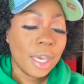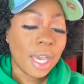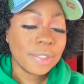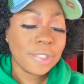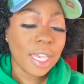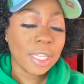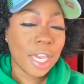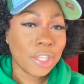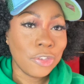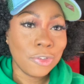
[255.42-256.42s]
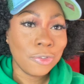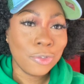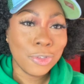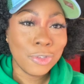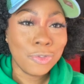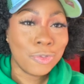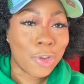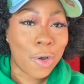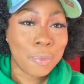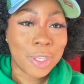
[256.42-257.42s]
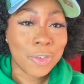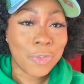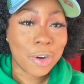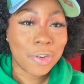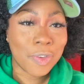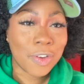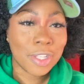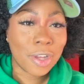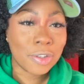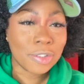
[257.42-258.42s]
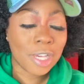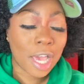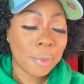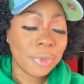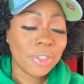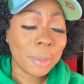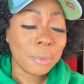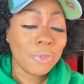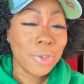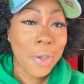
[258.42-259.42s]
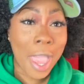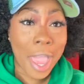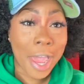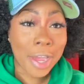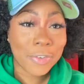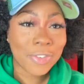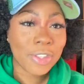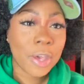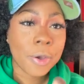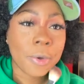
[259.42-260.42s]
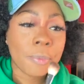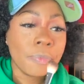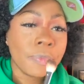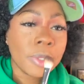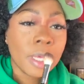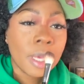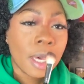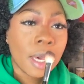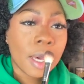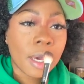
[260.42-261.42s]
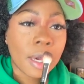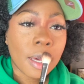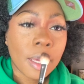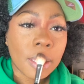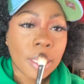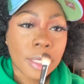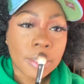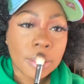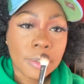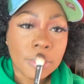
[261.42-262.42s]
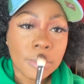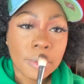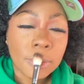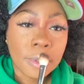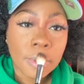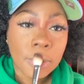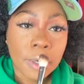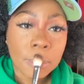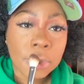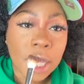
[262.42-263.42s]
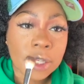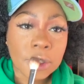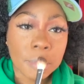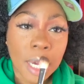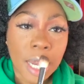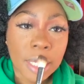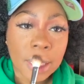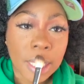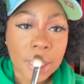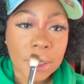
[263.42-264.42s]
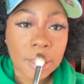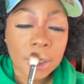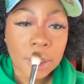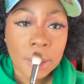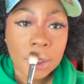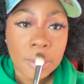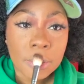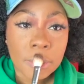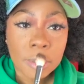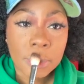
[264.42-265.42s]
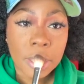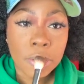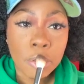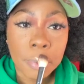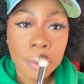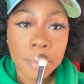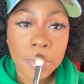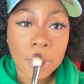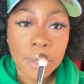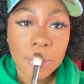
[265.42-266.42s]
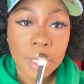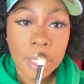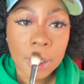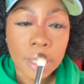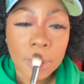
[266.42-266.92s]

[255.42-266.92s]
I say it like you've known me for a very long time, and some of you have. So I like to apply some highlighter to my Cupid bow area